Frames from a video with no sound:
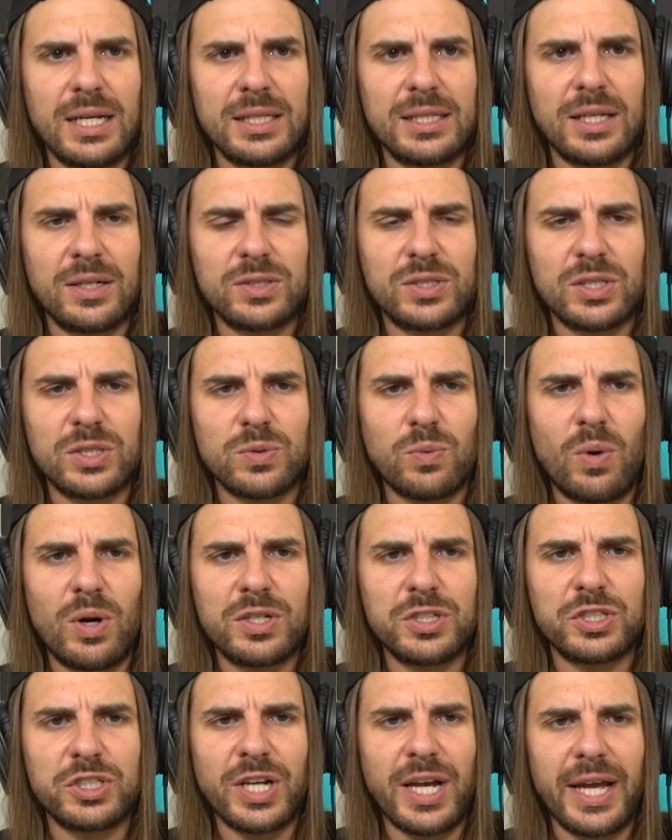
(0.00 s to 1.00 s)
There's this
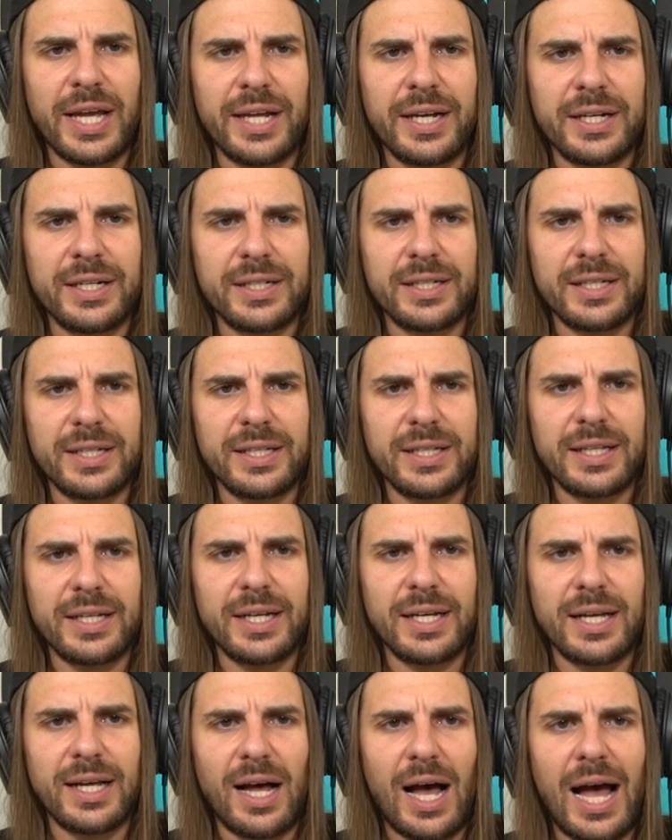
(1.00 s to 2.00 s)
one chain.
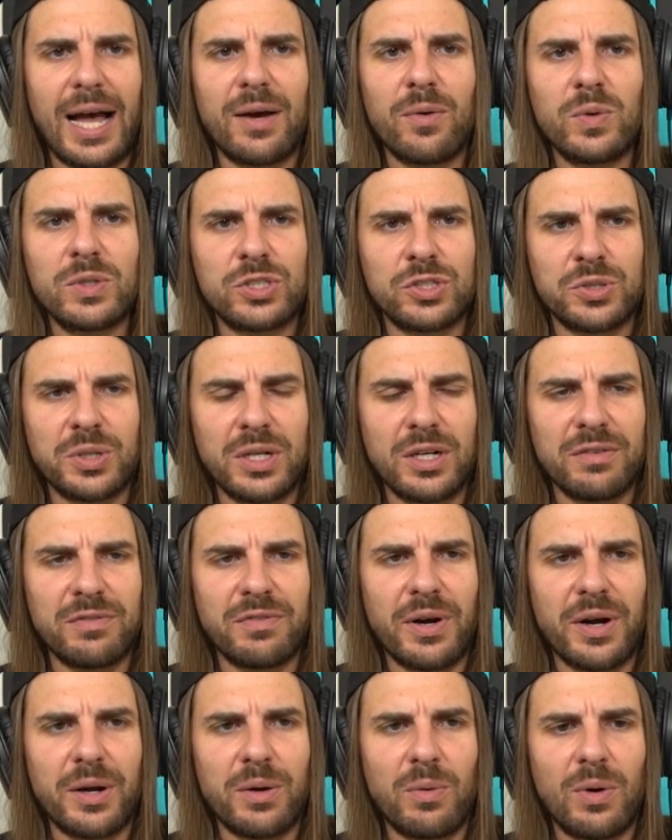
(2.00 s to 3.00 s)
I was treated
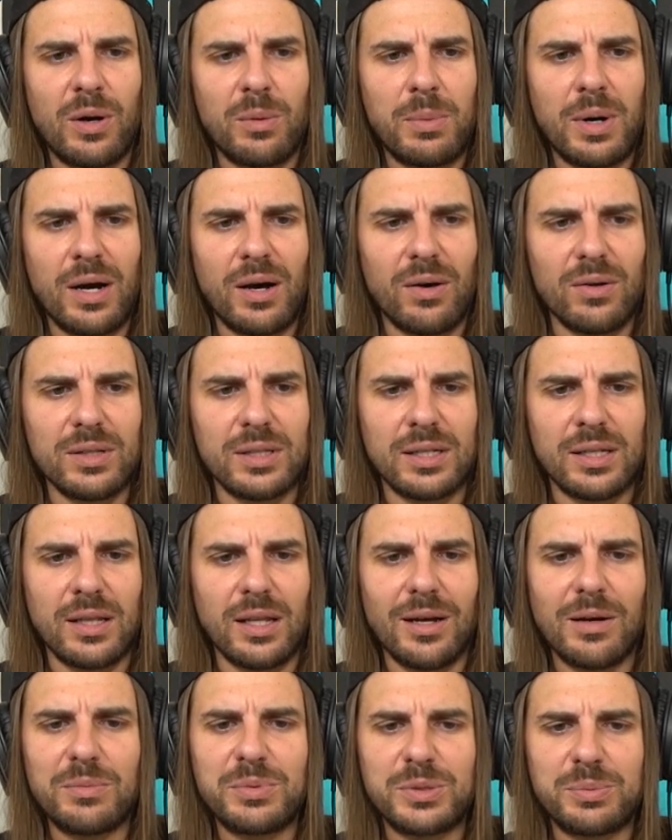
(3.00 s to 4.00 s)
very well by all the
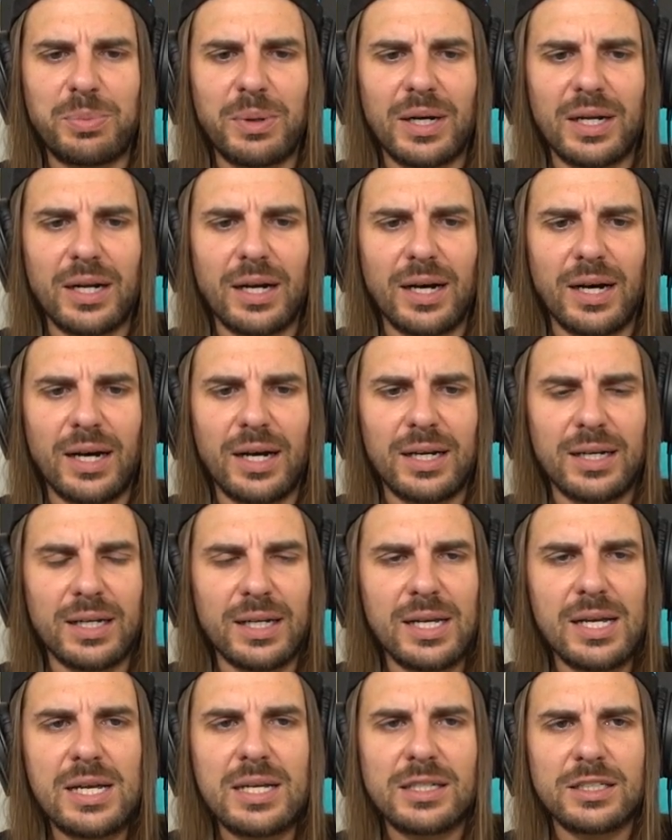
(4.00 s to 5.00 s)
clubs, but
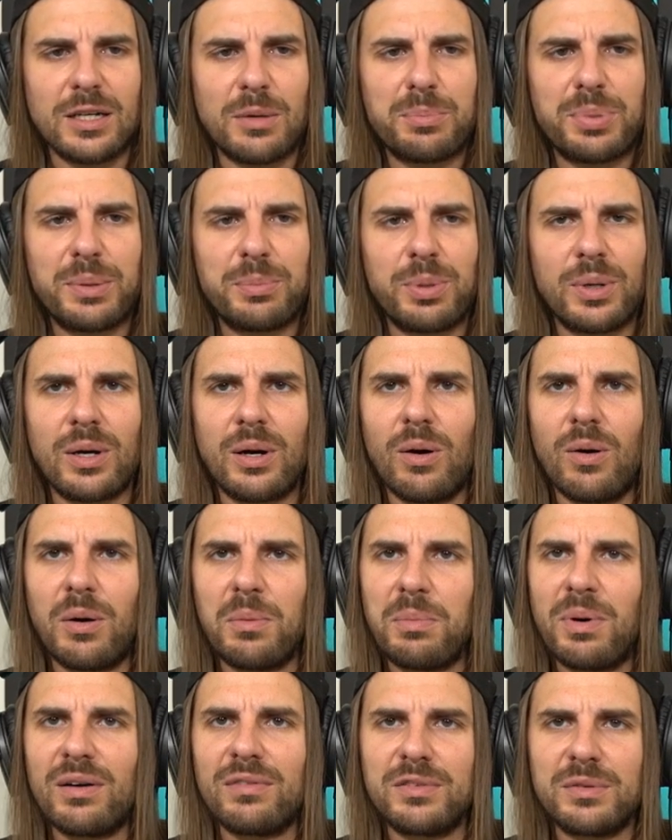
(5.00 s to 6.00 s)
some people go
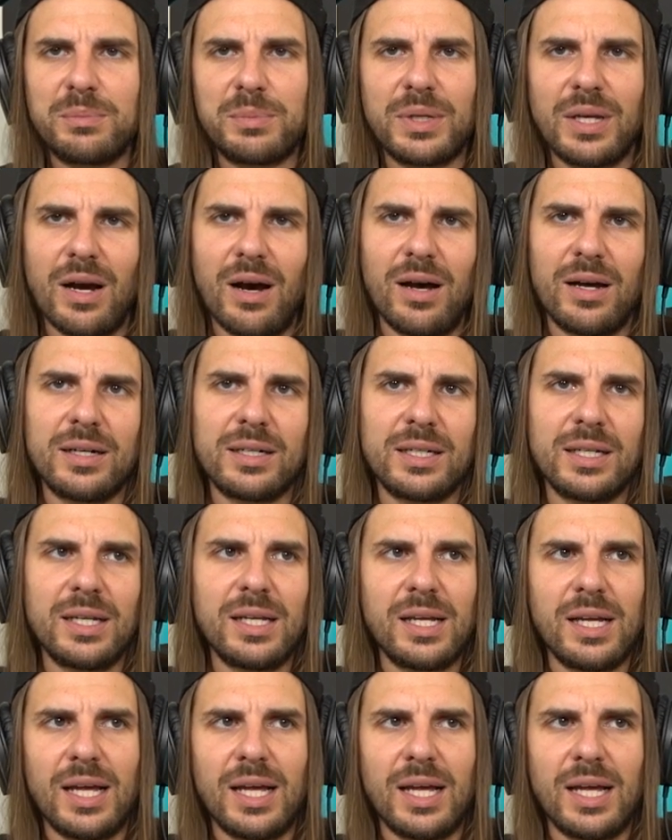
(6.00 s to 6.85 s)
above and beyond.